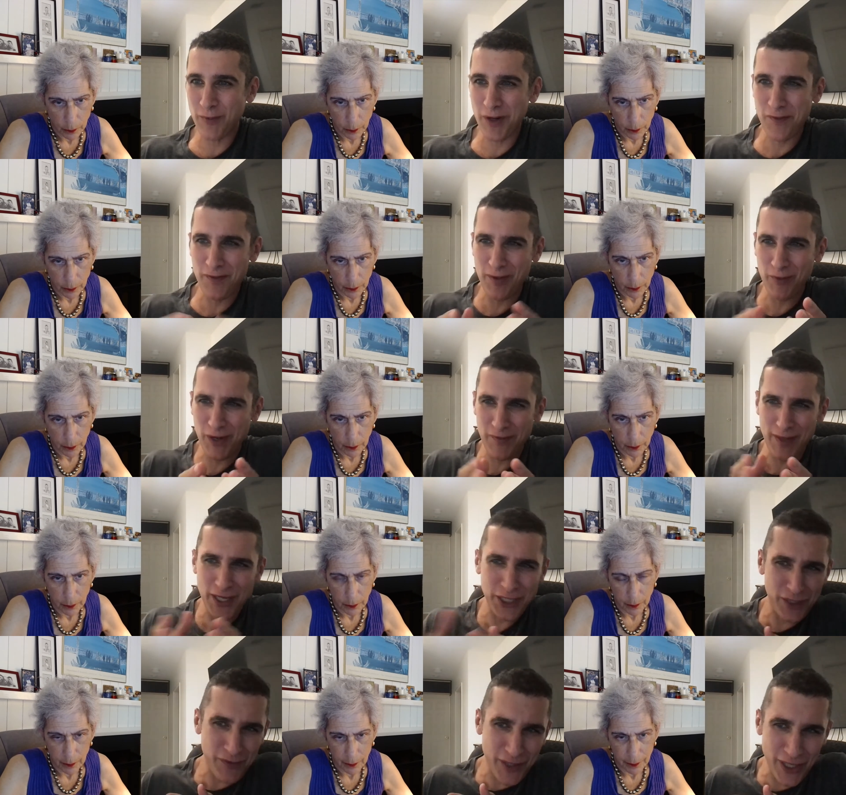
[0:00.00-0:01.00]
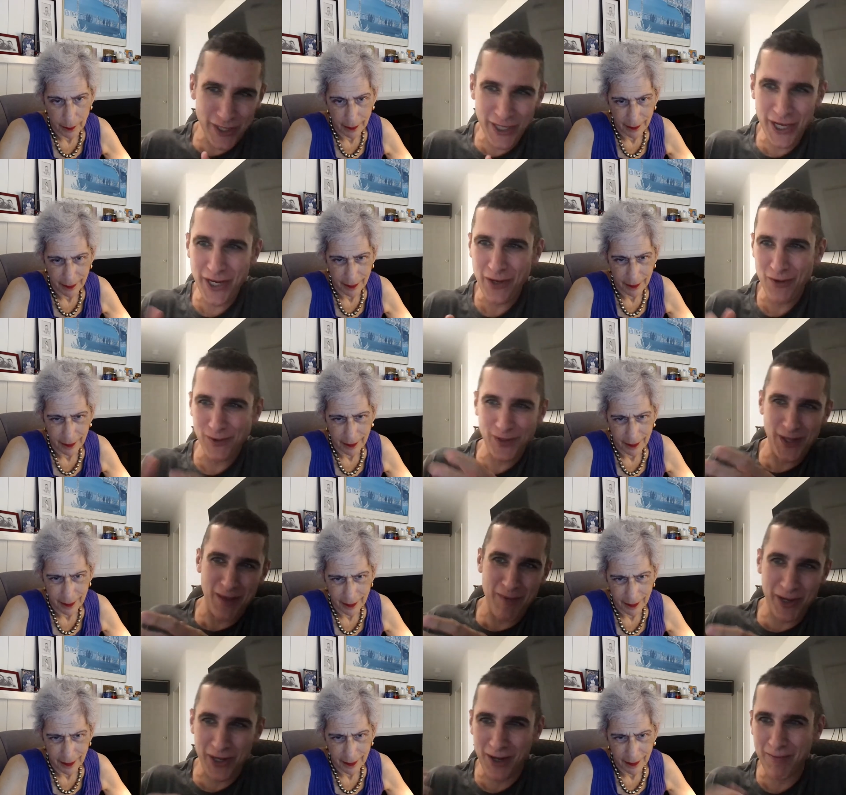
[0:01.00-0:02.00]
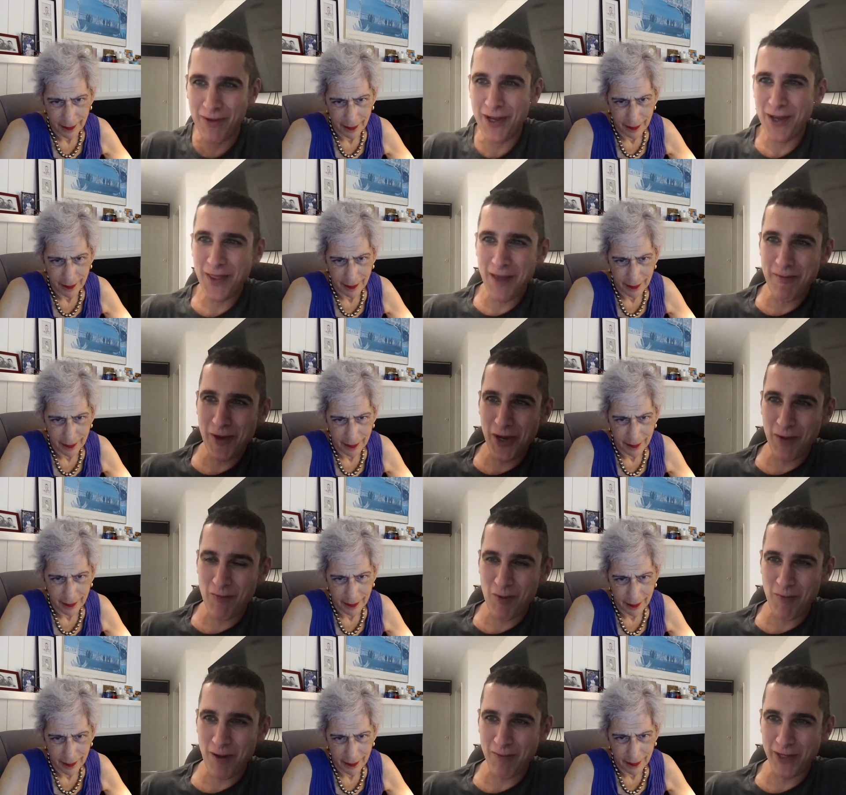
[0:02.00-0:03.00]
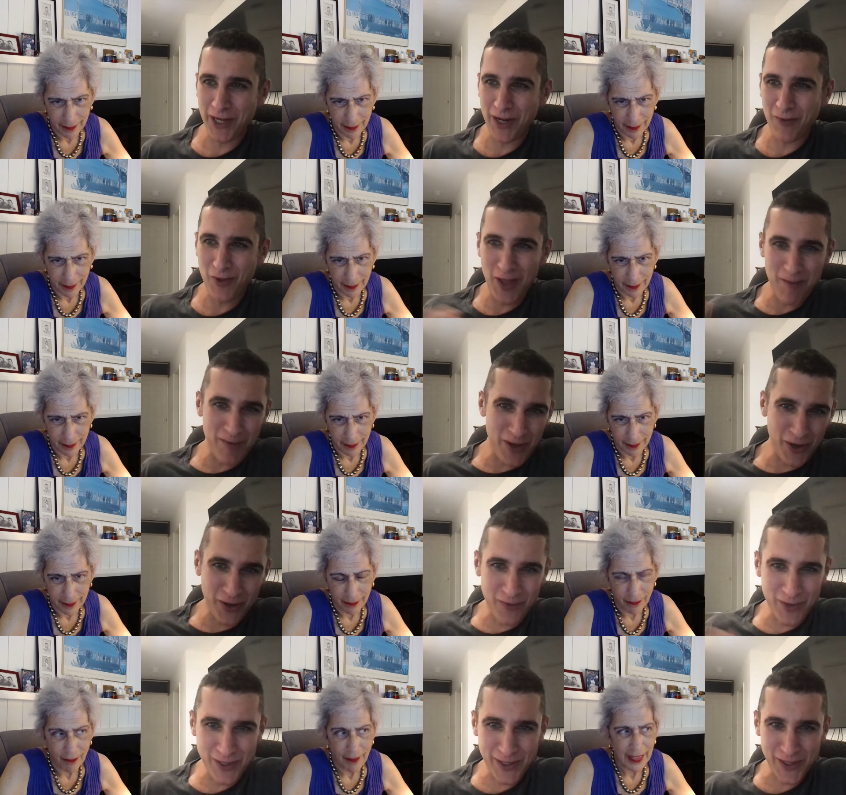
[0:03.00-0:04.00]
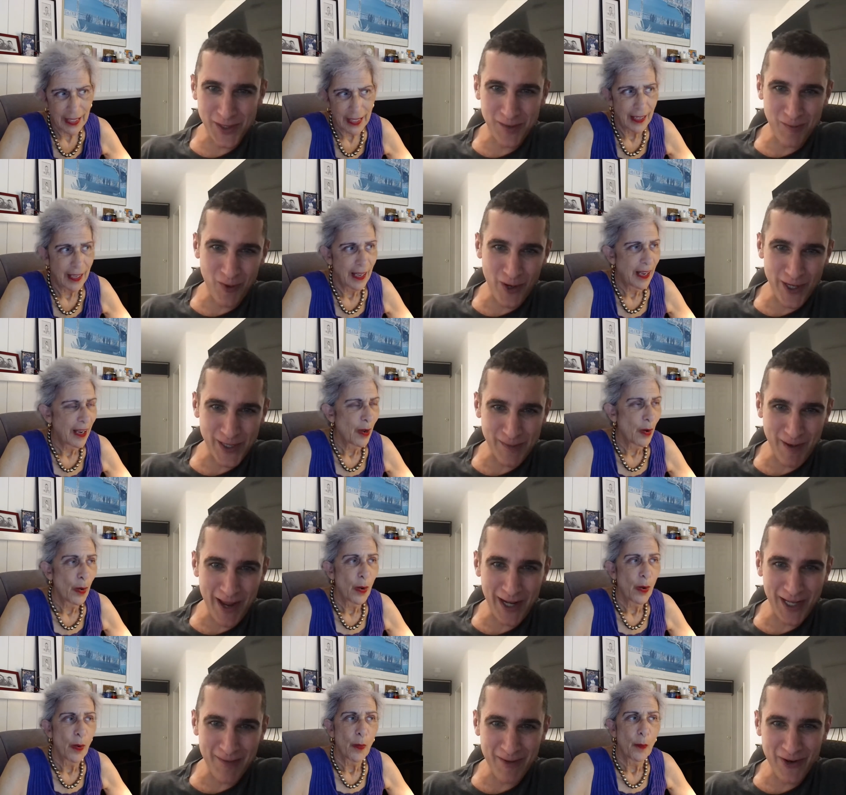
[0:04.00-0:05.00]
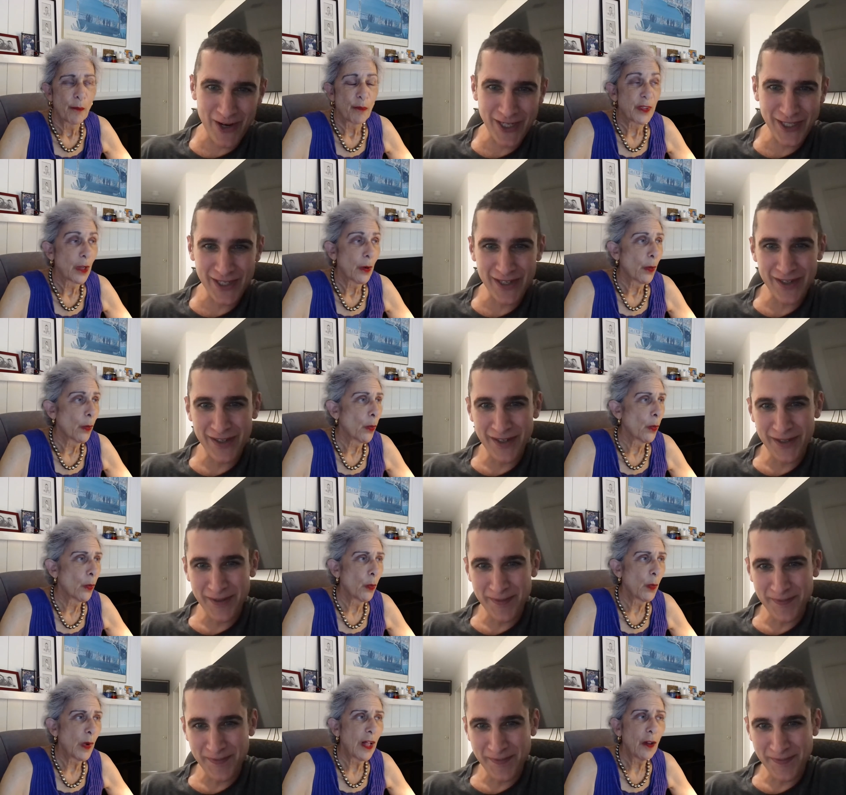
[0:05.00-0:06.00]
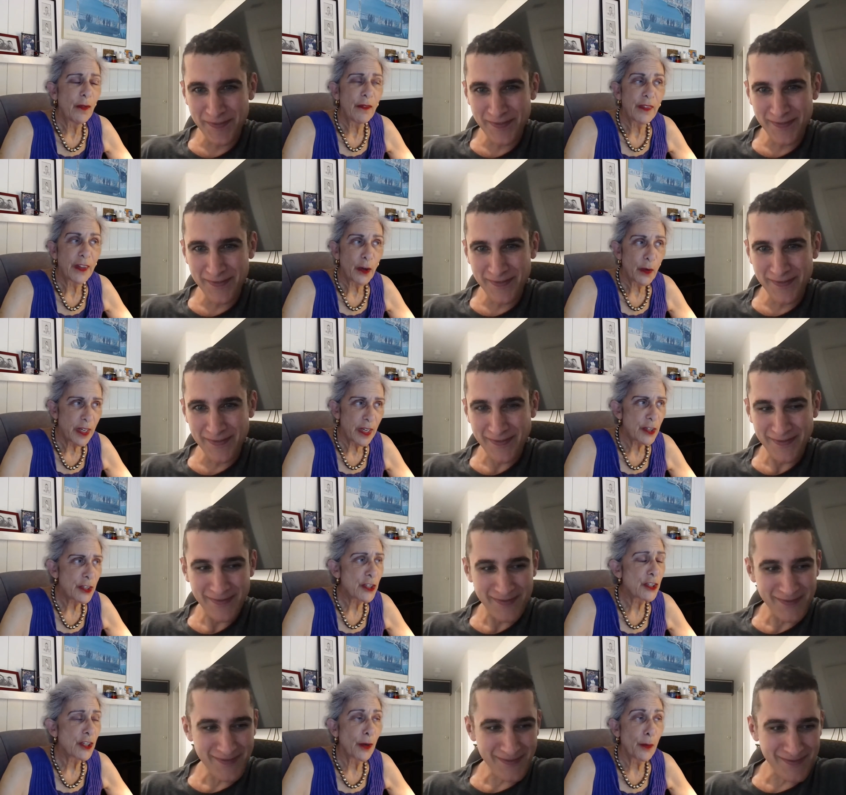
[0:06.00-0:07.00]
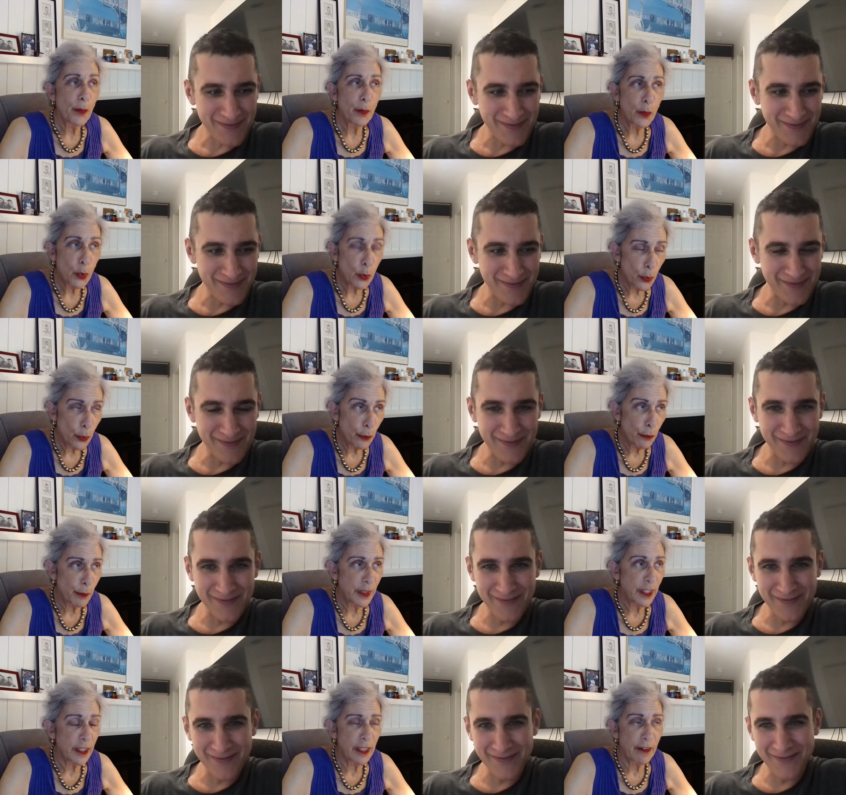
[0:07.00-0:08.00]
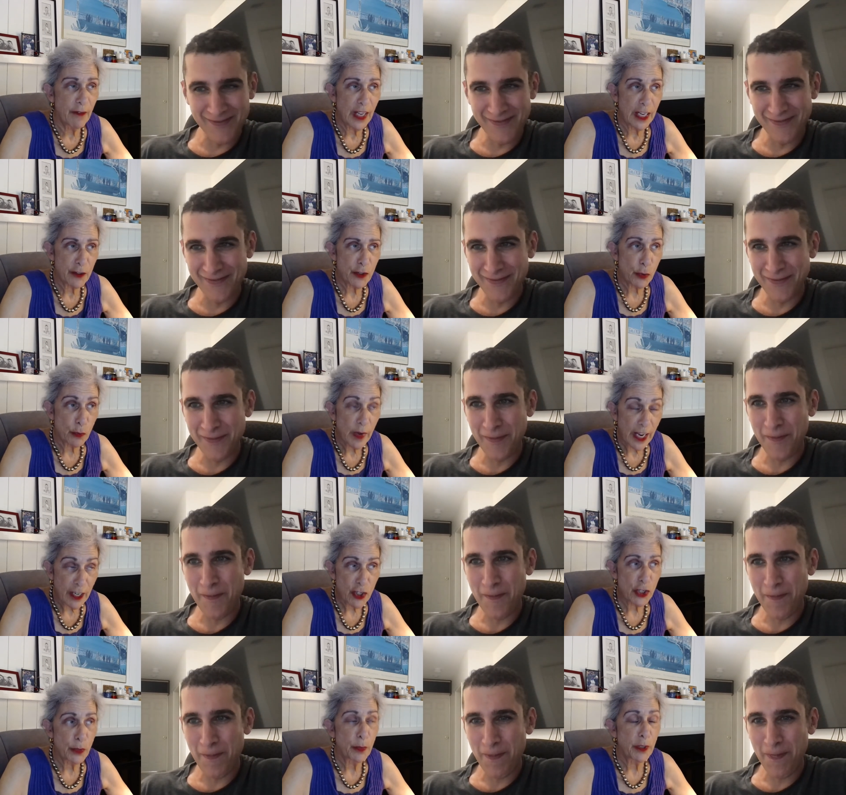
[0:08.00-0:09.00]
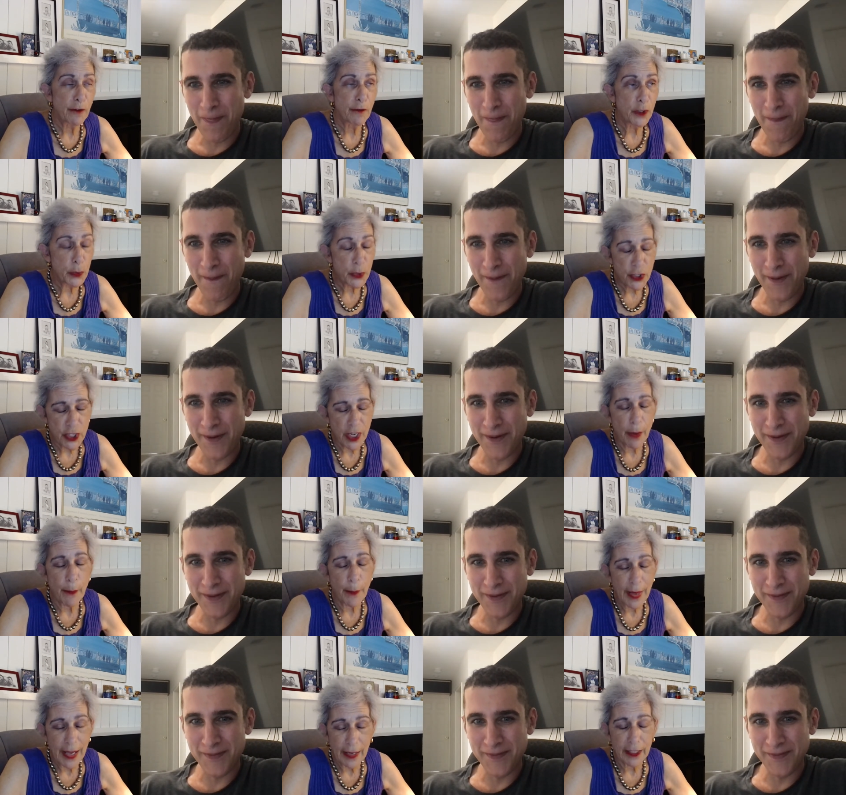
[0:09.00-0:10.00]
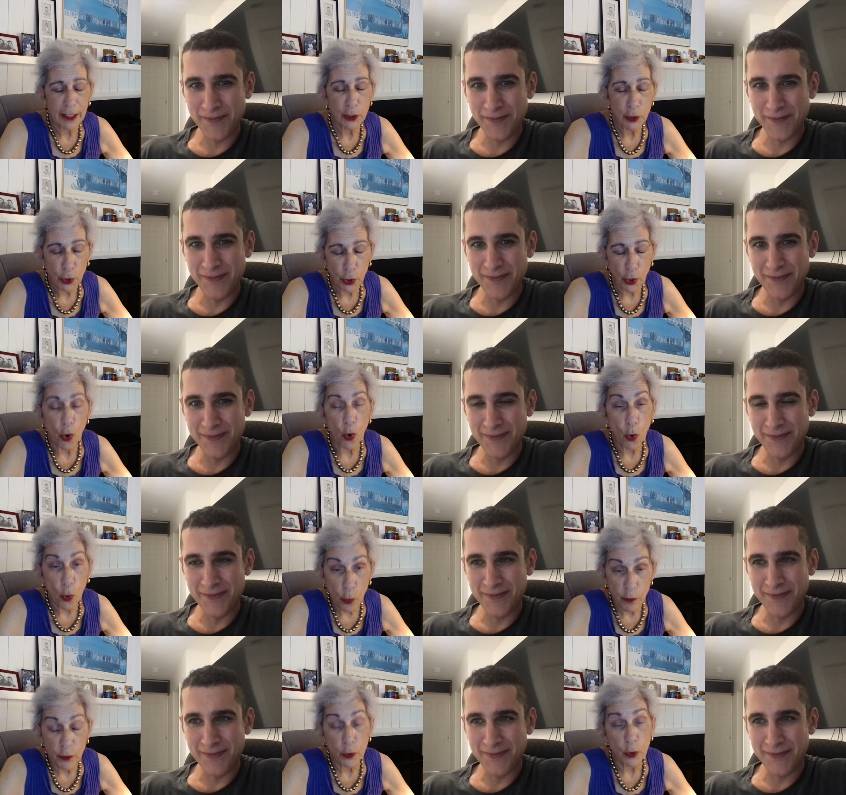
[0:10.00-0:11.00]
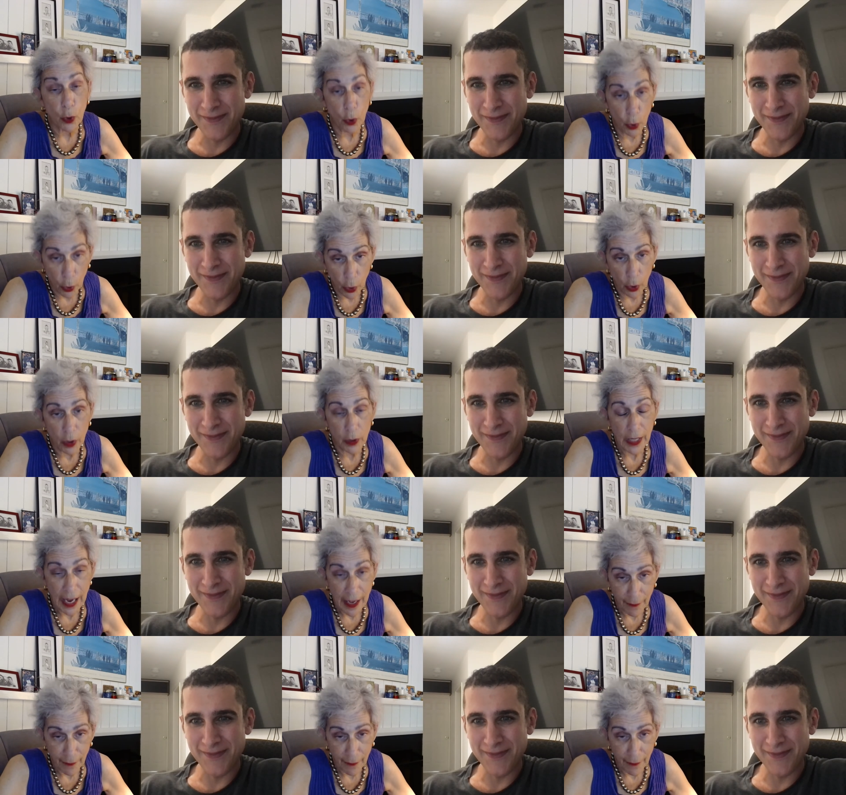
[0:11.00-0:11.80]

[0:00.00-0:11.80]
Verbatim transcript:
Speaker 1: What if what if that shift continues and they become they become Republican? Would that be a good reason to support Hispanic immigration?
Speaker 2: Well, there is some movement in that direction, but if you step back and look overall